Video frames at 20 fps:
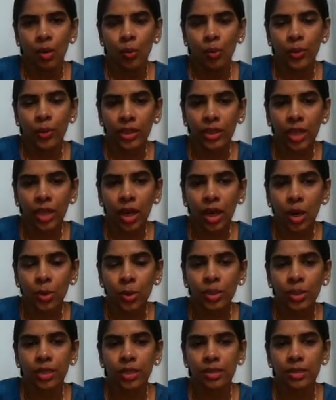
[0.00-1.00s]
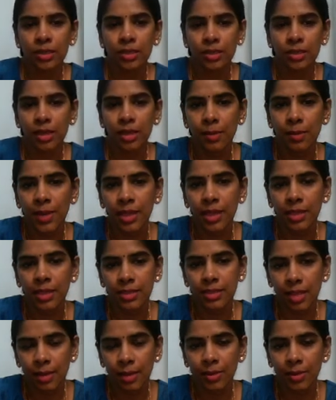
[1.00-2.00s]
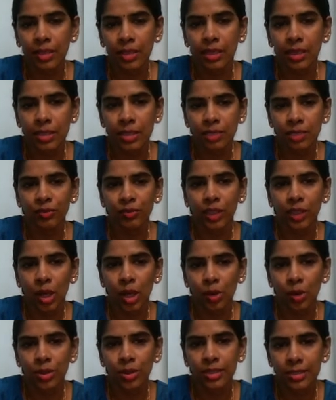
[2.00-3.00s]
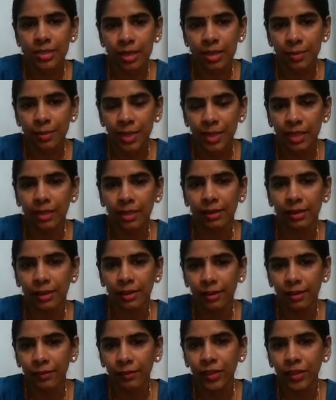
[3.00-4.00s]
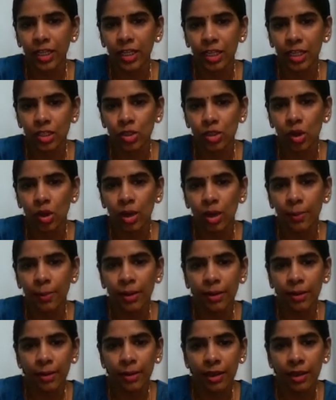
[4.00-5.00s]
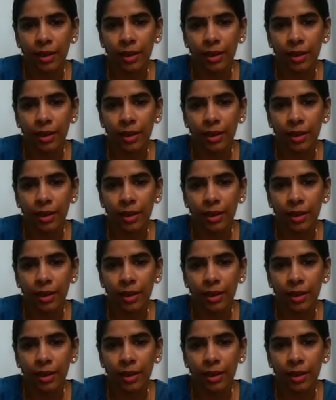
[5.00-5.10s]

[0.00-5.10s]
without disturbing the sediment, that is, without disturbing the heavy insoluble